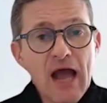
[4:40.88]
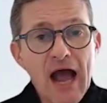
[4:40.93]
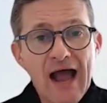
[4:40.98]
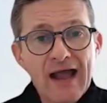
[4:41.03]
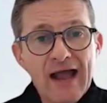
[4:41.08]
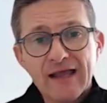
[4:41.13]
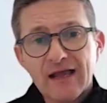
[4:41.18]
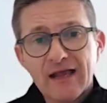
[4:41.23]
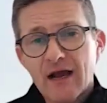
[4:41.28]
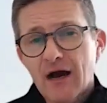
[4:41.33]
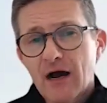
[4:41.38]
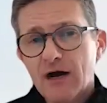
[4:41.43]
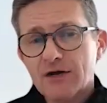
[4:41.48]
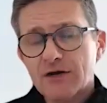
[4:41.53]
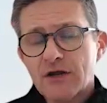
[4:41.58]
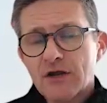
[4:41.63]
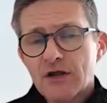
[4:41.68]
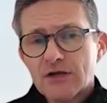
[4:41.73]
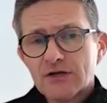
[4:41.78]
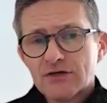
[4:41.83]
I can't
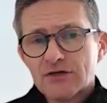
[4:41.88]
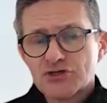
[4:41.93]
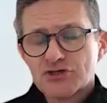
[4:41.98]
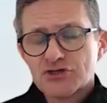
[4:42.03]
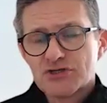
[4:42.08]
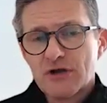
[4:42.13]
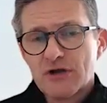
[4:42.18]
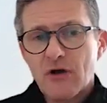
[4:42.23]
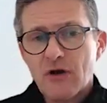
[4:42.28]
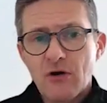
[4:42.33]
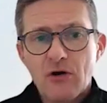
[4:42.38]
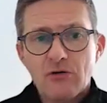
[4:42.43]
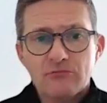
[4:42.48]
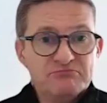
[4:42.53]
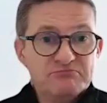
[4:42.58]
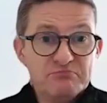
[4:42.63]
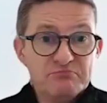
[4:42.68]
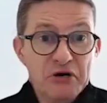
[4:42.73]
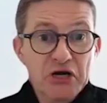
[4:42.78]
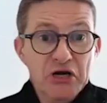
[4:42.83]
just
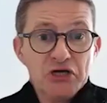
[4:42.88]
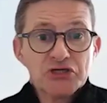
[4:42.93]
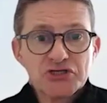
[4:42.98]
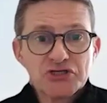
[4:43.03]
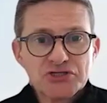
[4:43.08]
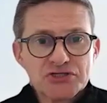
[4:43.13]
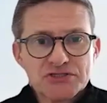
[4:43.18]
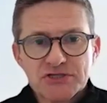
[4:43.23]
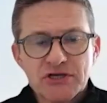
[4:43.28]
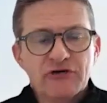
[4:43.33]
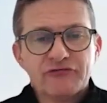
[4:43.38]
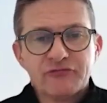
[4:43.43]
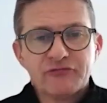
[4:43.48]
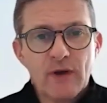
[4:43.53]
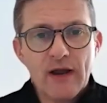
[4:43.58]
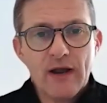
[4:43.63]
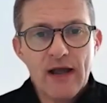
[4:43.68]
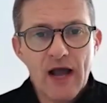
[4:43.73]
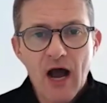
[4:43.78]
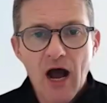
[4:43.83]
push
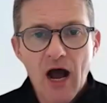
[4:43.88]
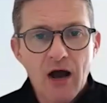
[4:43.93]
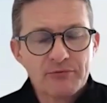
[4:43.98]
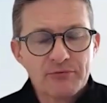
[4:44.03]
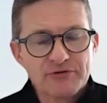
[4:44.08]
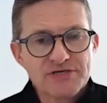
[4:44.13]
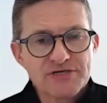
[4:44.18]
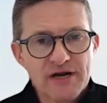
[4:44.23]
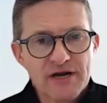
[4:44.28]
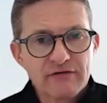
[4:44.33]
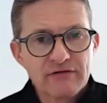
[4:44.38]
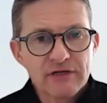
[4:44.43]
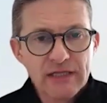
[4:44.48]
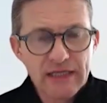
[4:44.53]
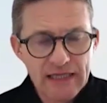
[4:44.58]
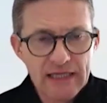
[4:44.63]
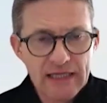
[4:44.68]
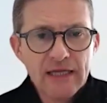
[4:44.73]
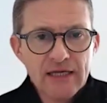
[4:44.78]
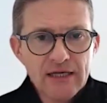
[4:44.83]
software
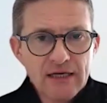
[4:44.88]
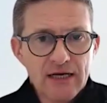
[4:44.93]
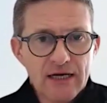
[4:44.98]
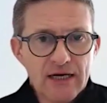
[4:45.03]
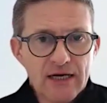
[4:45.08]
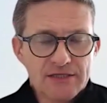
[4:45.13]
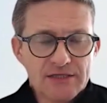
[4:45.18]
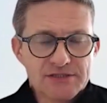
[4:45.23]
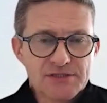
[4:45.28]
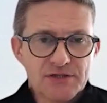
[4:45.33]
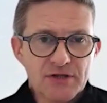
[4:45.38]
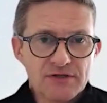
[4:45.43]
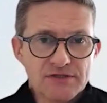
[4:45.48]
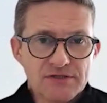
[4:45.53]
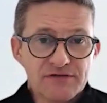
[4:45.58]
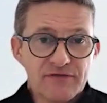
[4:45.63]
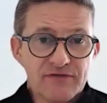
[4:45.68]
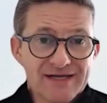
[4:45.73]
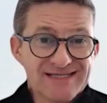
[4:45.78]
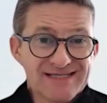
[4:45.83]
arbitrarily to those
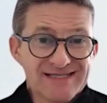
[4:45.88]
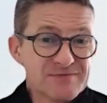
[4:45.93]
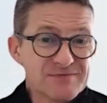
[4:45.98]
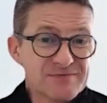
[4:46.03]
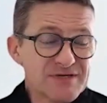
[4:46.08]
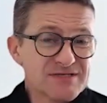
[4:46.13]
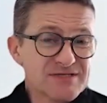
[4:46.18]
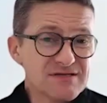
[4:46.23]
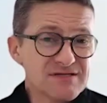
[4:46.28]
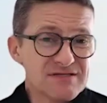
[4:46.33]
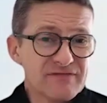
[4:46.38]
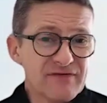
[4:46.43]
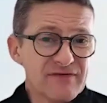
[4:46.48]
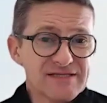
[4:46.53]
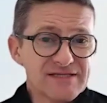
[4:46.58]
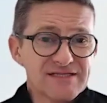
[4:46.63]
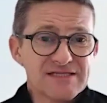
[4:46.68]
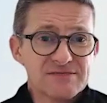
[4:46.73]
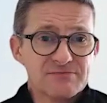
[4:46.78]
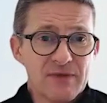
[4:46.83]
devices, because those
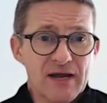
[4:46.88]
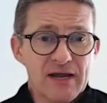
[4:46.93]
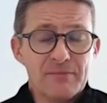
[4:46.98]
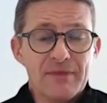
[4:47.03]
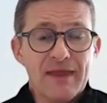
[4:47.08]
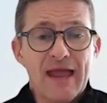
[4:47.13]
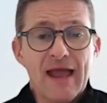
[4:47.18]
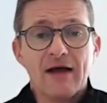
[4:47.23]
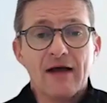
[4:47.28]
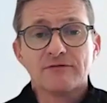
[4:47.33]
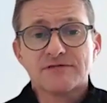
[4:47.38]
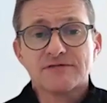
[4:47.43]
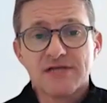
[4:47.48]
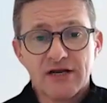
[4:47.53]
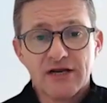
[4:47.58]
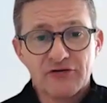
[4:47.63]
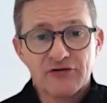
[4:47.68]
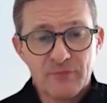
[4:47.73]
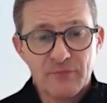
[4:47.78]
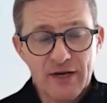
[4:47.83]
devices might be
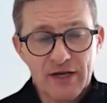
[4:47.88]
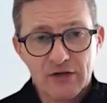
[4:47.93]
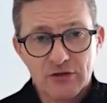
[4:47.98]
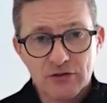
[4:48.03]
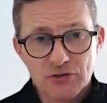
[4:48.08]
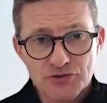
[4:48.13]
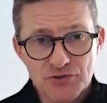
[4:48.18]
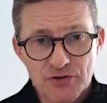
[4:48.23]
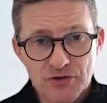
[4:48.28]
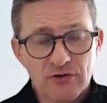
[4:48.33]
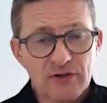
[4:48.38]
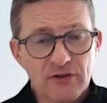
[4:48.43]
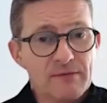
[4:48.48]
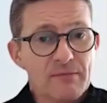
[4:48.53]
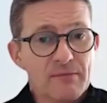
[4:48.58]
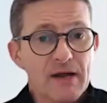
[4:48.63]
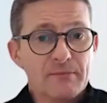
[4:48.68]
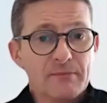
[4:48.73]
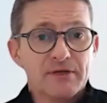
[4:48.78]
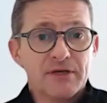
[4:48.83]
outside of my control. They
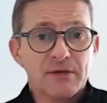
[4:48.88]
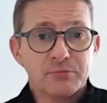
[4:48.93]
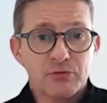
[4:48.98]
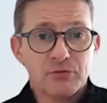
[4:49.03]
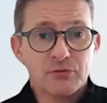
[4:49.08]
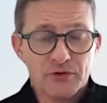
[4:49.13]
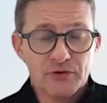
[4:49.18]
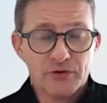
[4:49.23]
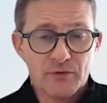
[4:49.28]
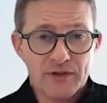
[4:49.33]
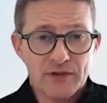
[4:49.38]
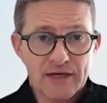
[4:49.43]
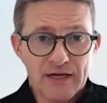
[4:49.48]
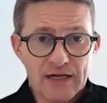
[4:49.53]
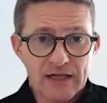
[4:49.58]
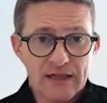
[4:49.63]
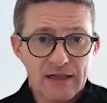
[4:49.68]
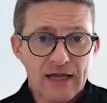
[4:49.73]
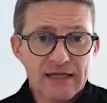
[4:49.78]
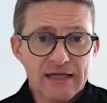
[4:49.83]
might be deployed within a
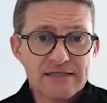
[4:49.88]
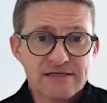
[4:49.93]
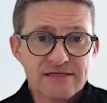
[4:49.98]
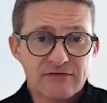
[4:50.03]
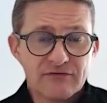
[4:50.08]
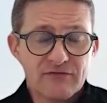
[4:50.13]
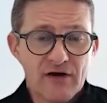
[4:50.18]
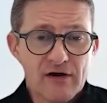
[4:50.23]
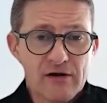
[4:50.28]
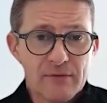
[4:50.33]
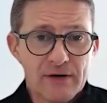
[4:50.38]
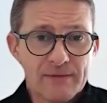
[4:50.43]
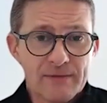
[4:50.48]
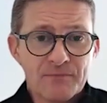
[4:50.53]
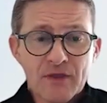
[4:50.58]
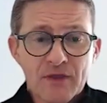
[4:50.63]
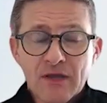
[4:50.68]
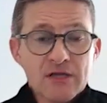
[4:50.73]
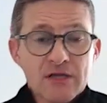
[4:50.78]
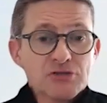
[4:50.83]
client's environment.
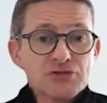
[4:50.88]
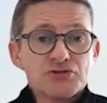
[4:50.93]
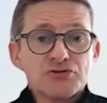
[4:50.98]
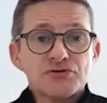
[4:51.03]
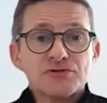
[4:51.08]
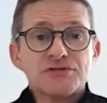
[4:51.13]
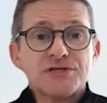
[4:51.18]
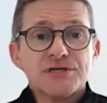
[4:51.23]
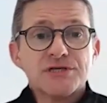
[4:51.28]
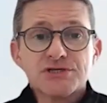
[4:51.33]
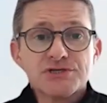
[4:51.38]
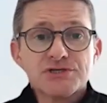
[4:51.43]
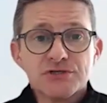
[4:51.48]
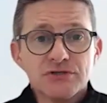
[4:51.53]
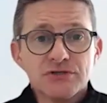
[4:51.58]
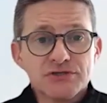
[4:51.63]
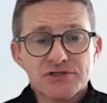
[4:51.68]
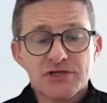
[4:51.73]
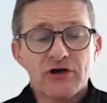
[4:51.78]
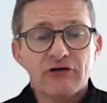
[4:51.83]

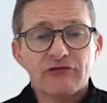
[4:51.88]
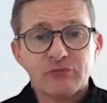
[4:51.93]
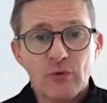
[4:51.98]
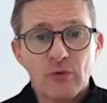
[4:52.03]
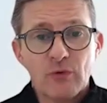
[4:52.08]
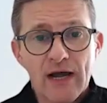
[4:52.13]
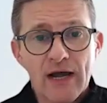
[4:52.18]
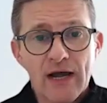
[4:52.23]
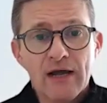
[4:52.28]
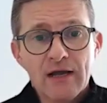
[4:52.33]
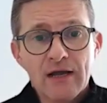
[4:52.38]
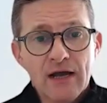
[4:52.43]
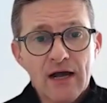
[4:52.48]
Traditional software